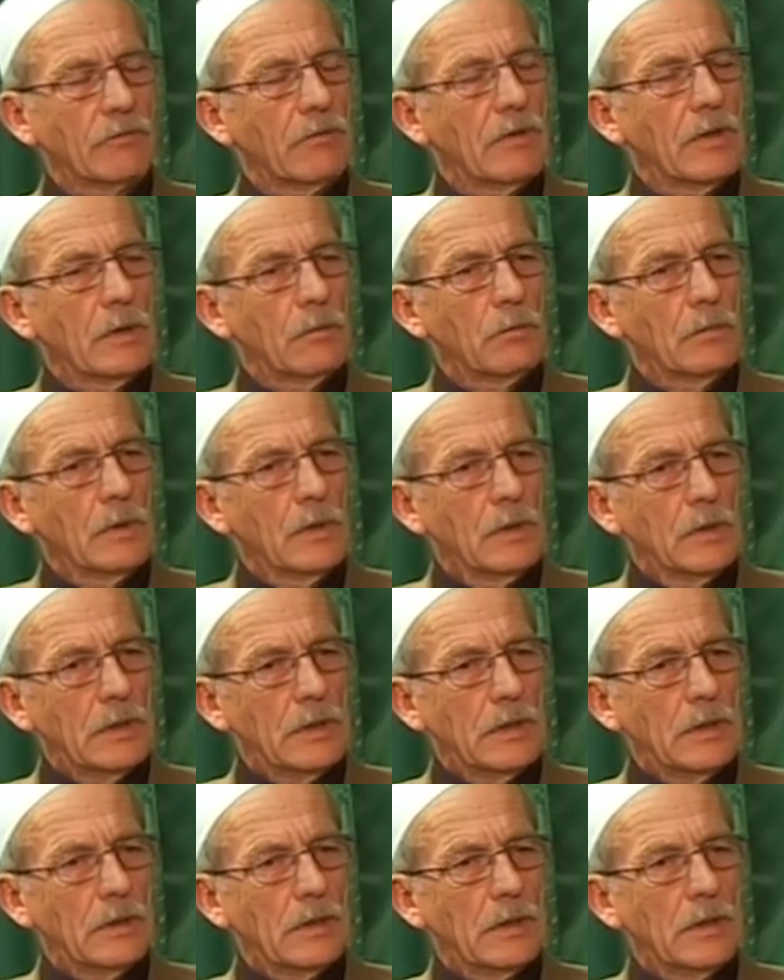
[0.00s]
with him,
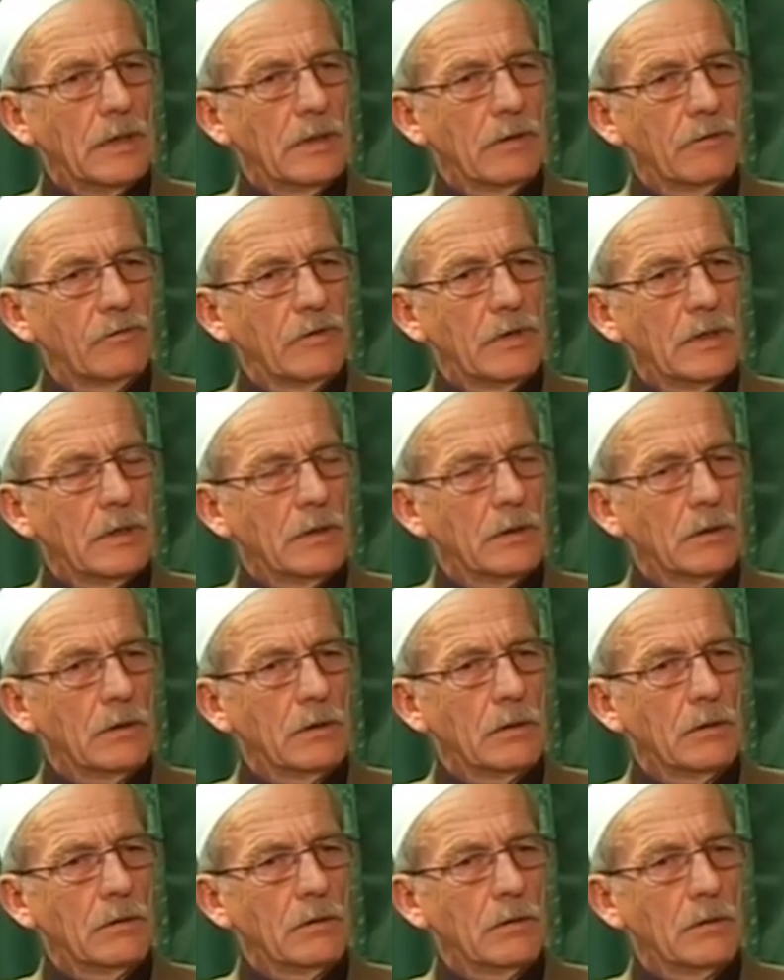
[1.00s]
he lived
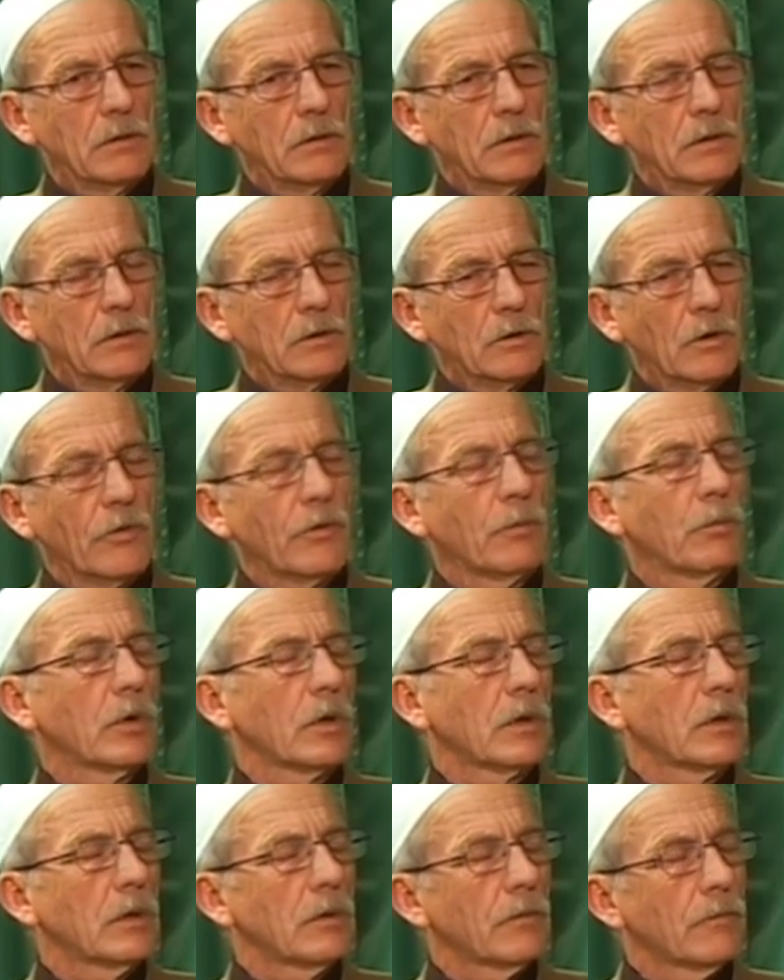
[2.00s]
in
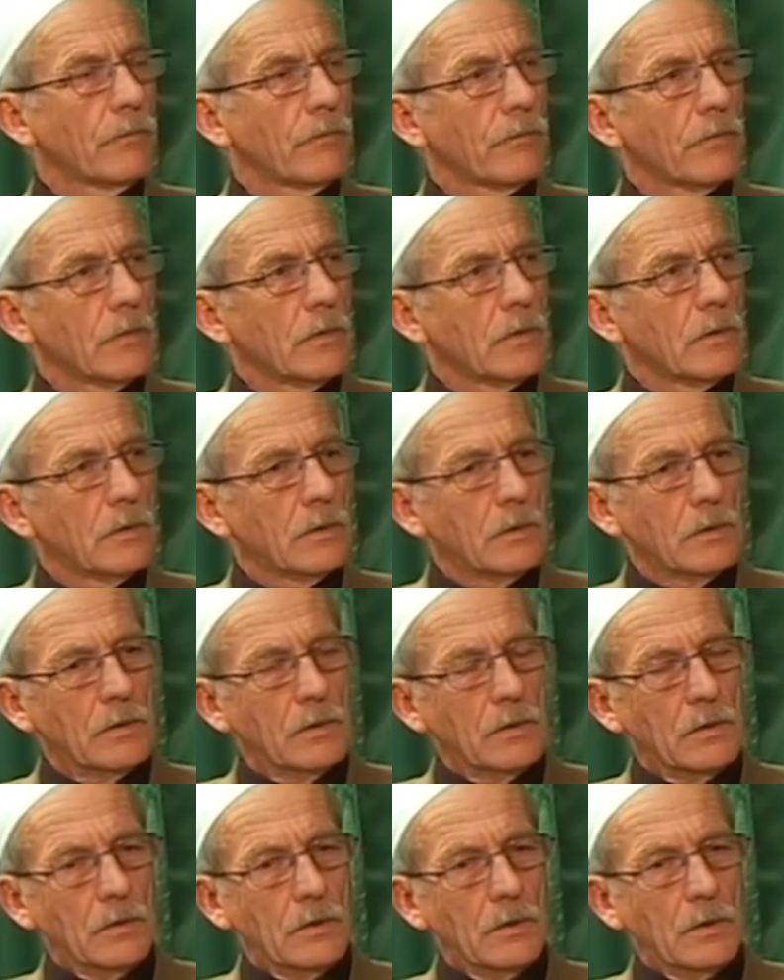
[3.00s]
Gothenburg.
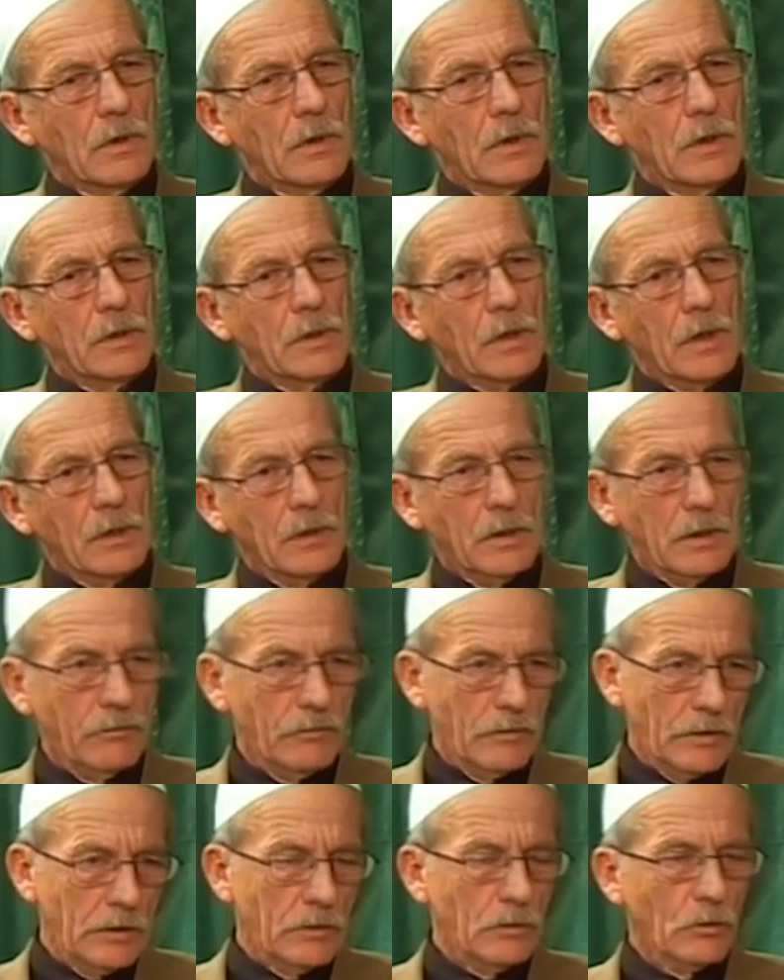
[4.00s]
And I
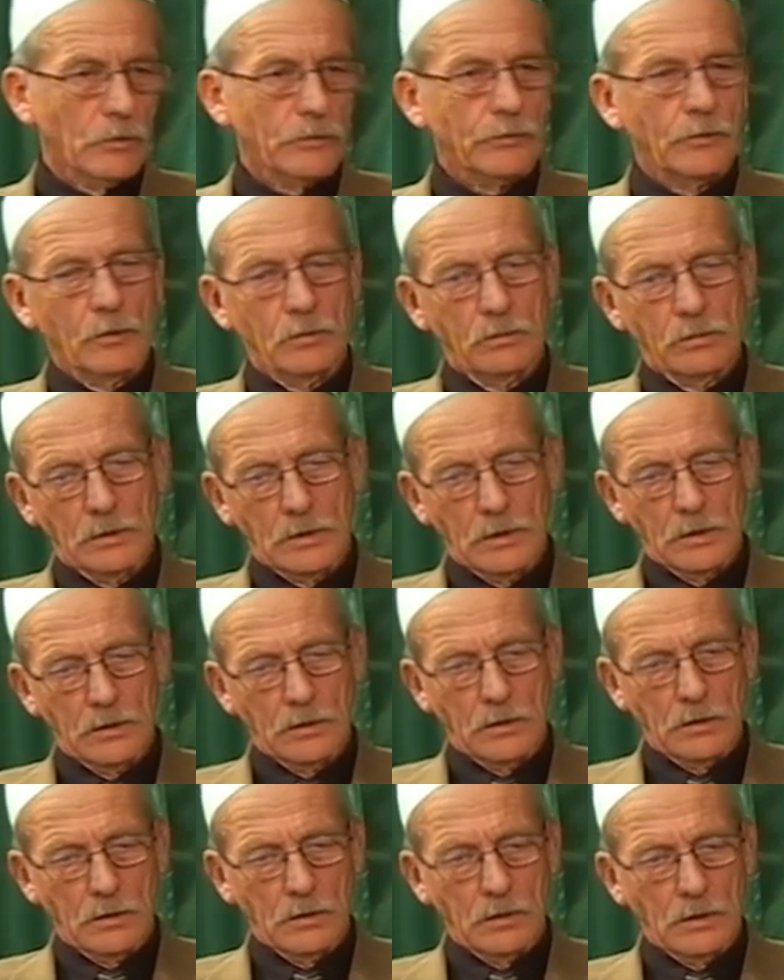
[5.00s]
lived in Oslo,
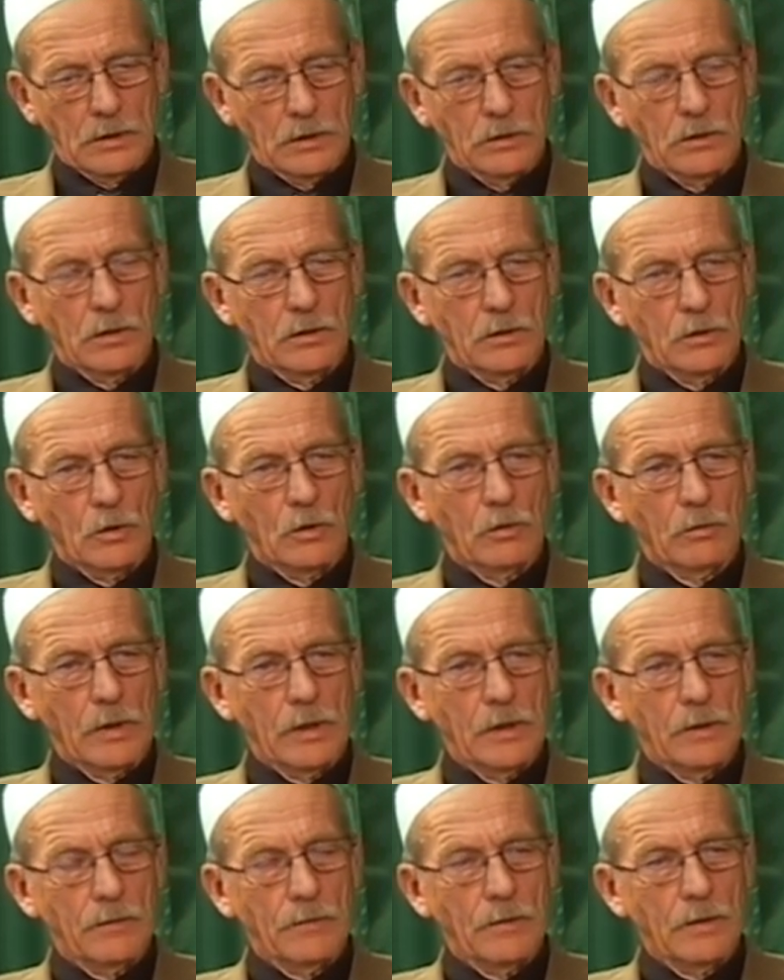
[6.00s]
in
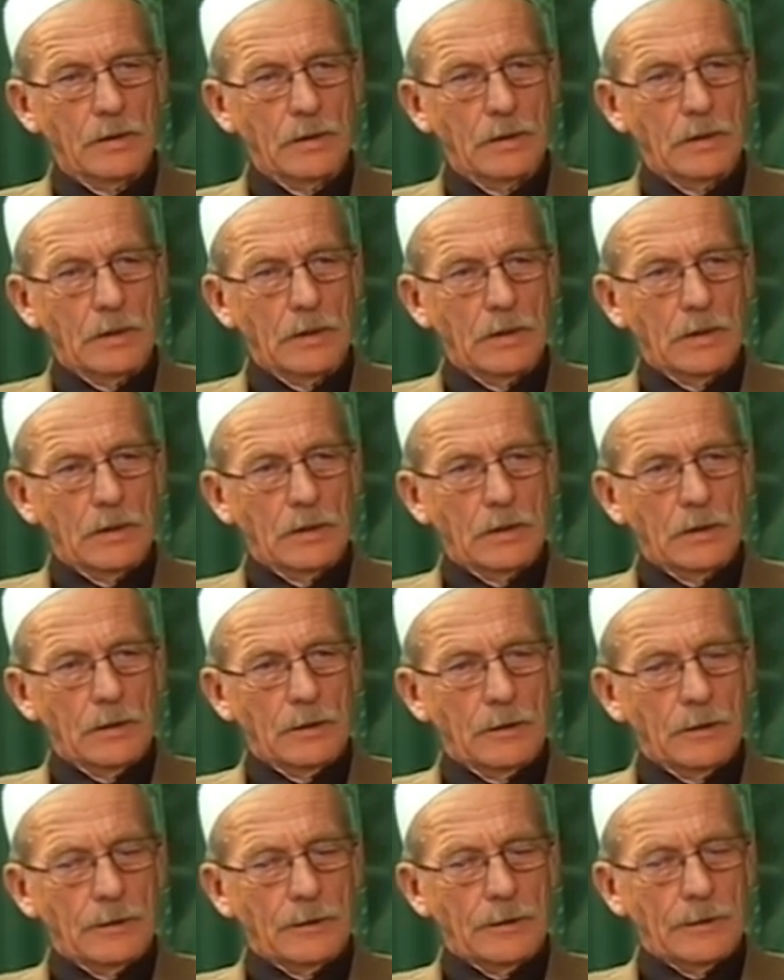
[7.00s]
Norway.
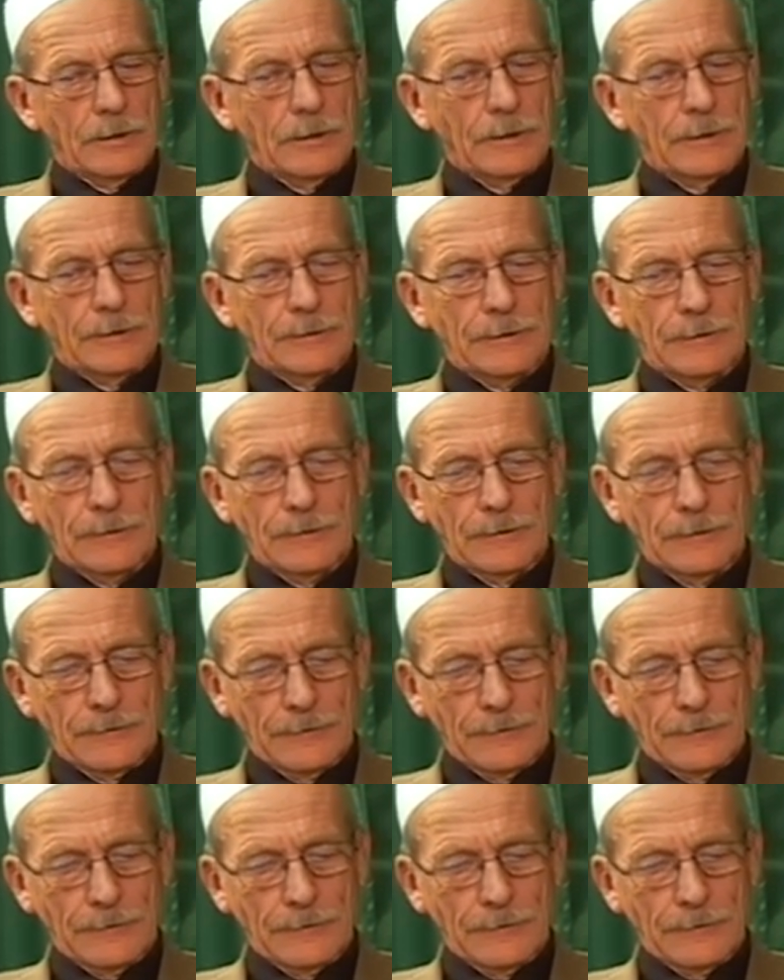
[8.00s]
And